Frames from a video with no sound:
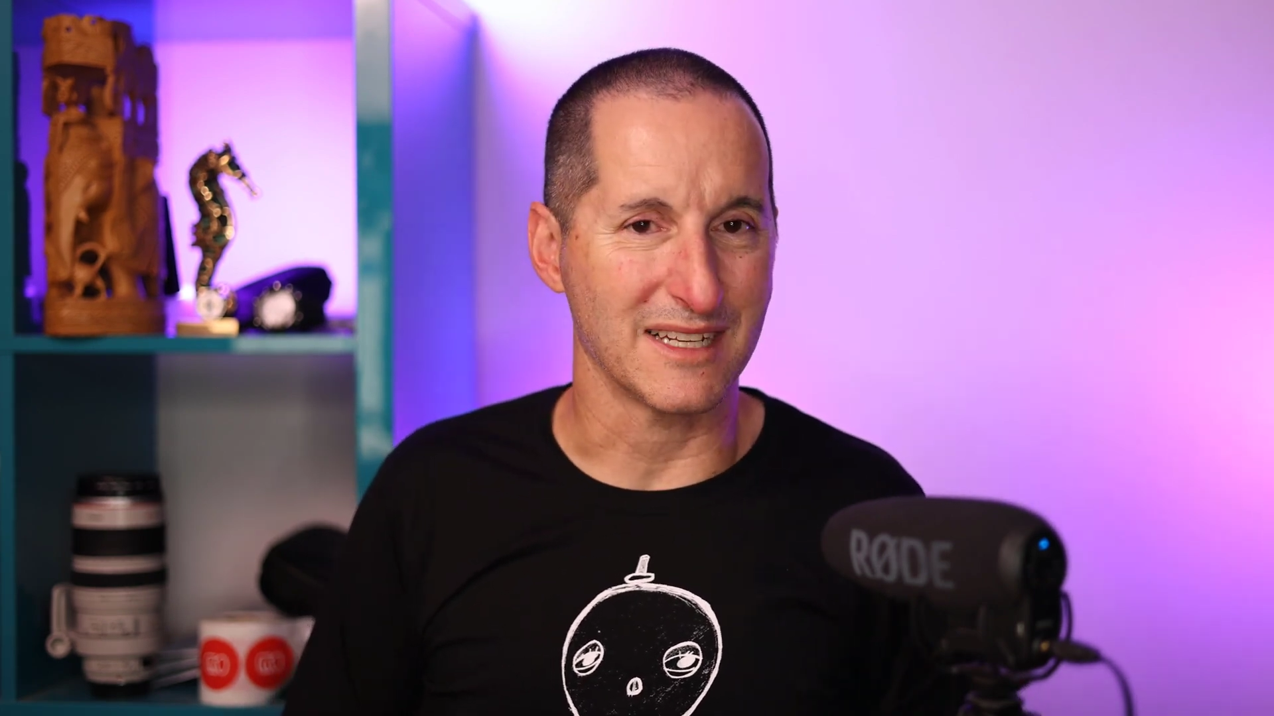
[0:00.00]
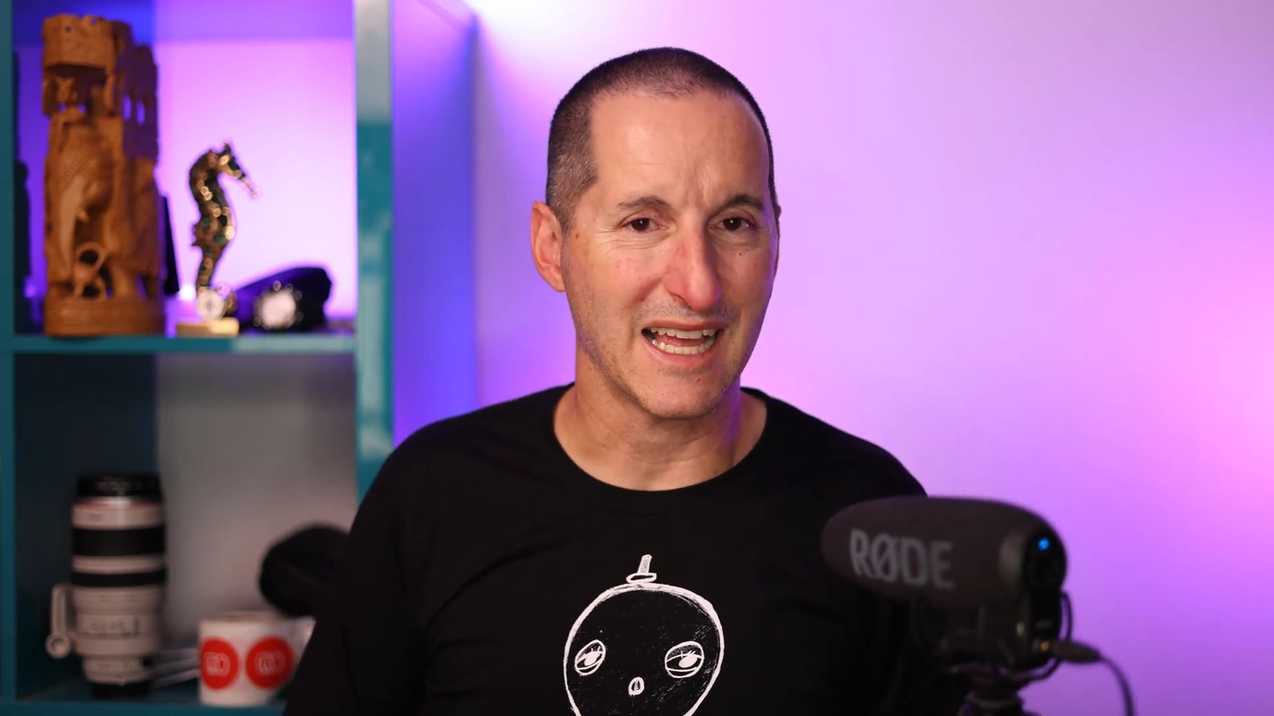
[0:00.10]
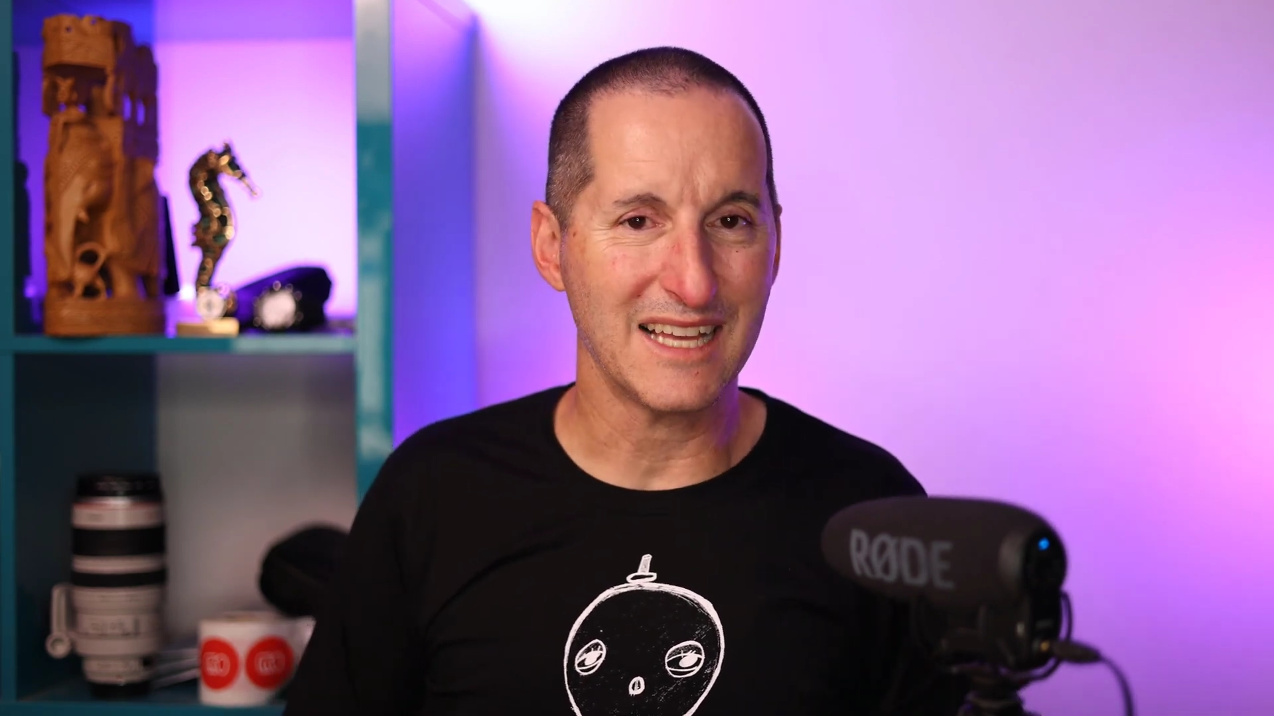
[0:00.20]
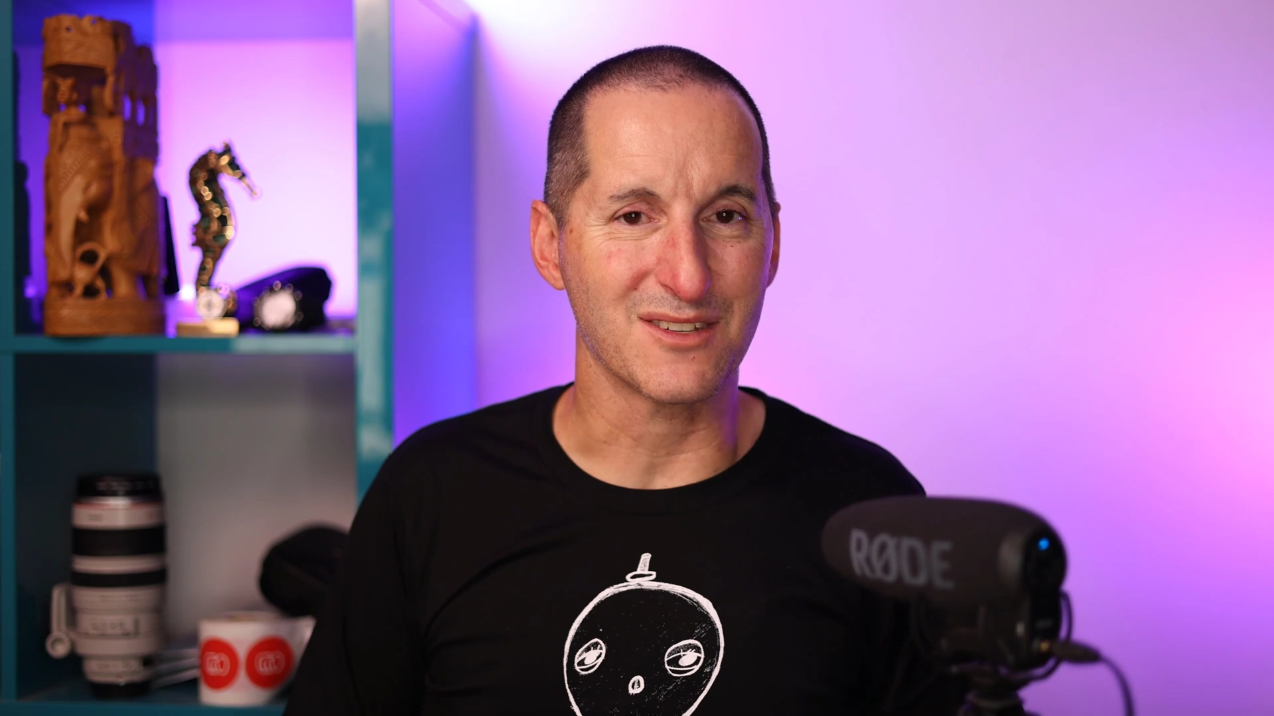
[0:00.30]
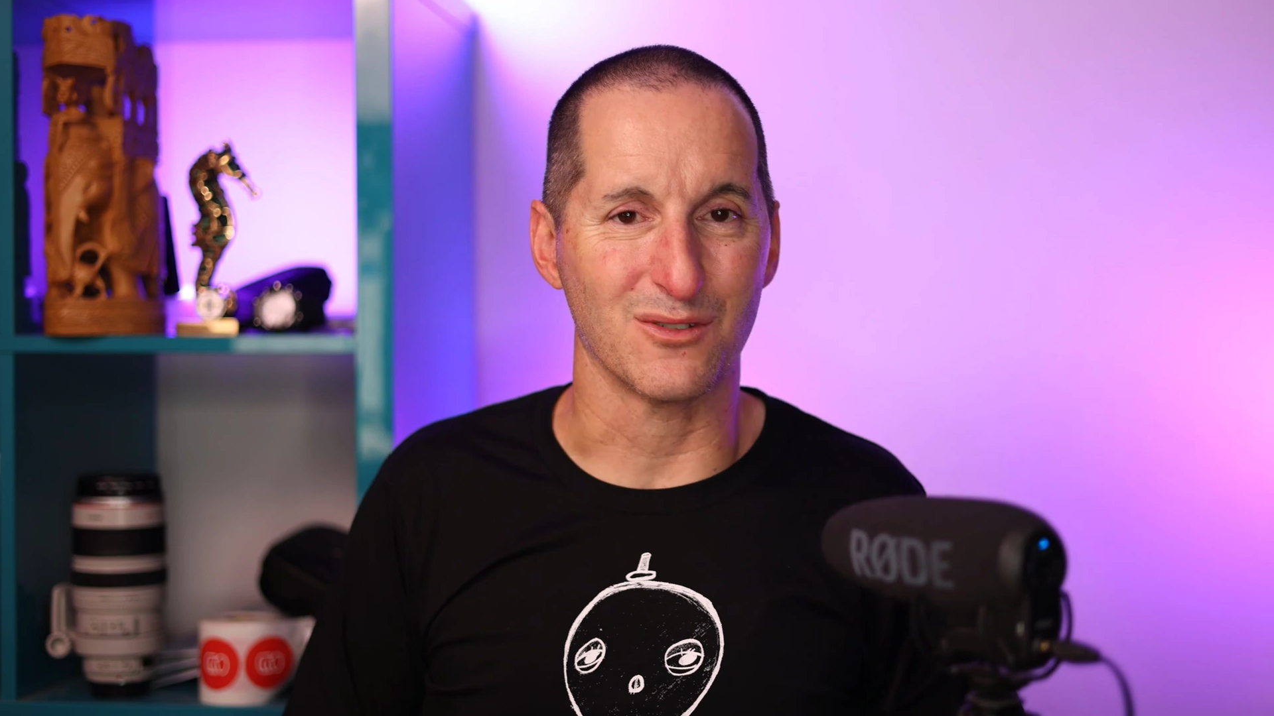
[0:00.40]

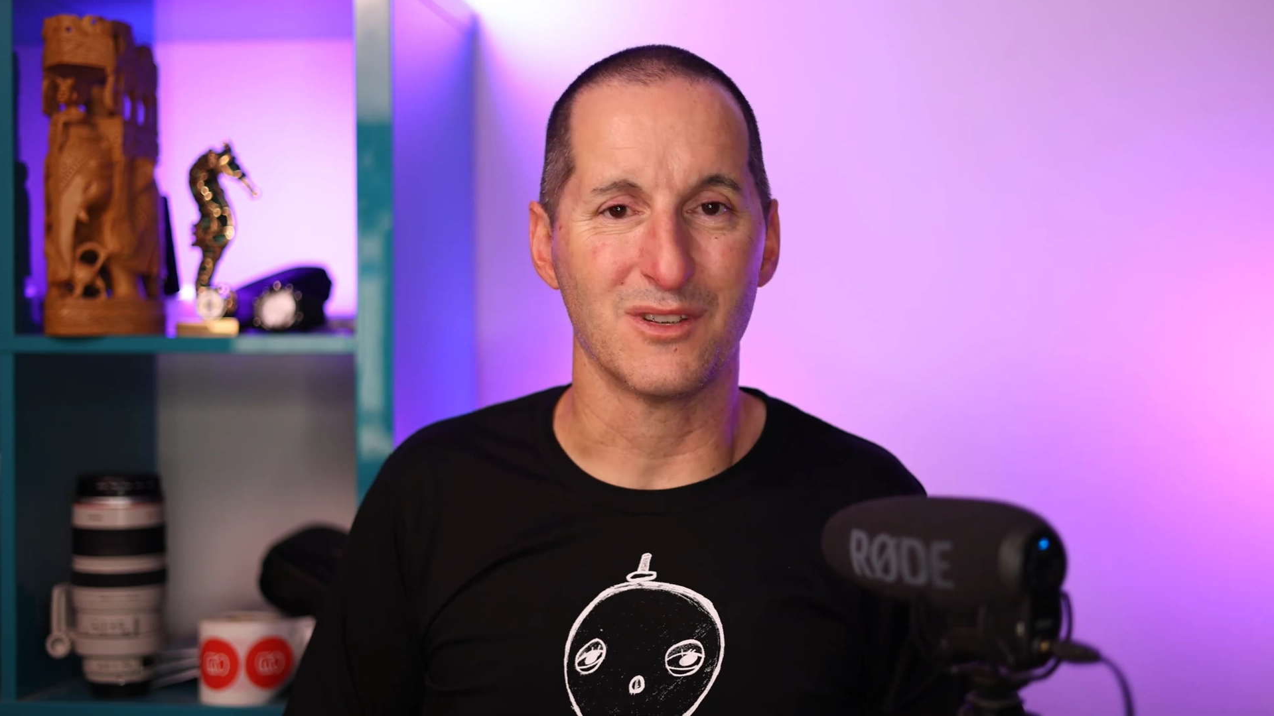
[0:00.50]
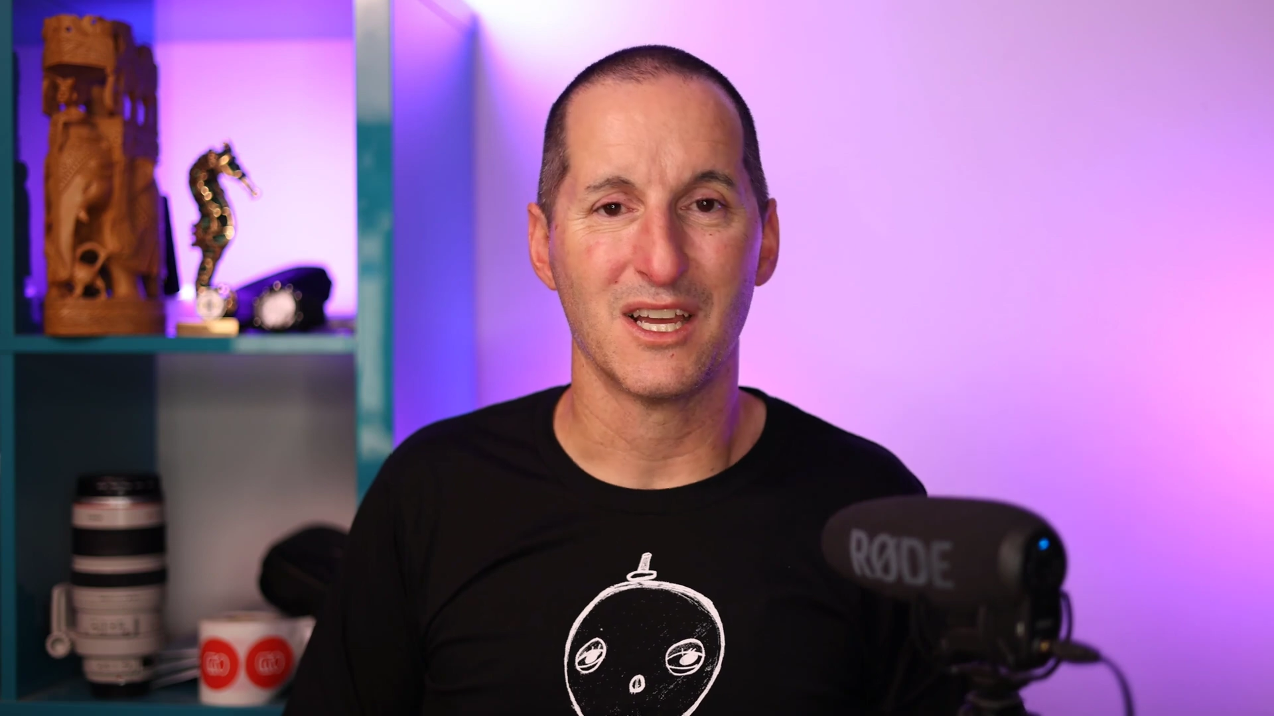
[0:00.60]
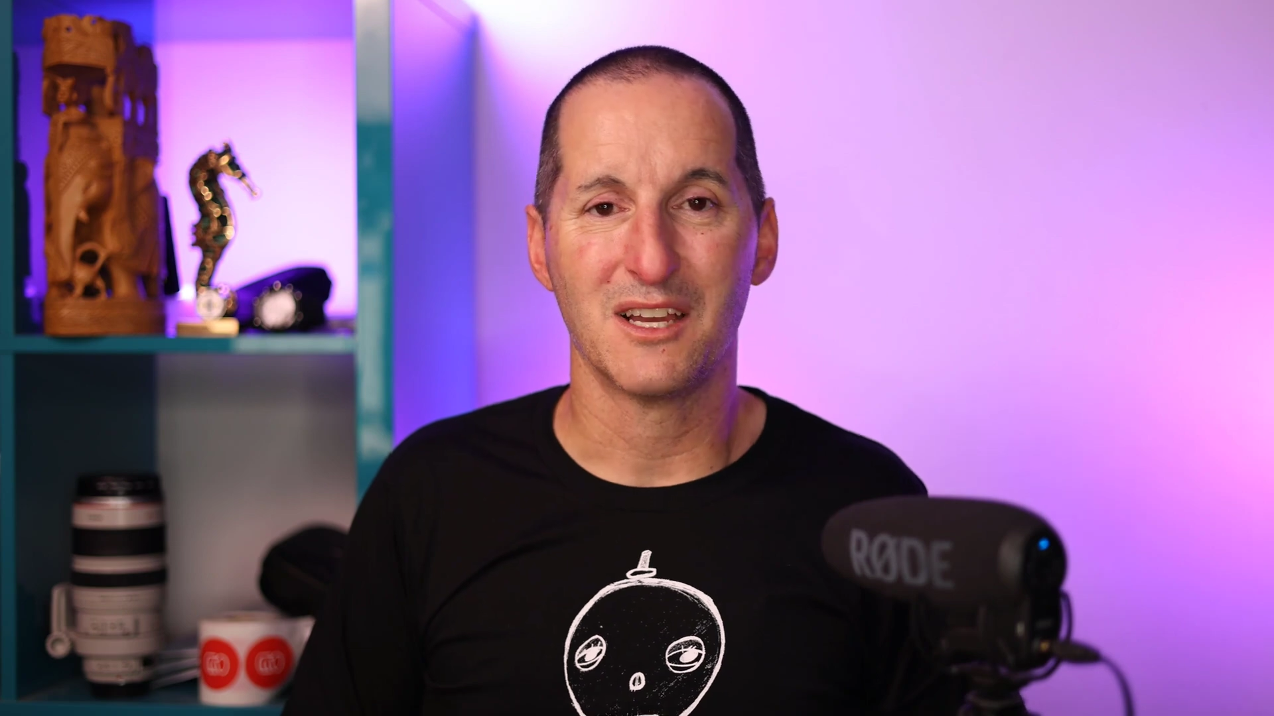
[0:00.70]
had to,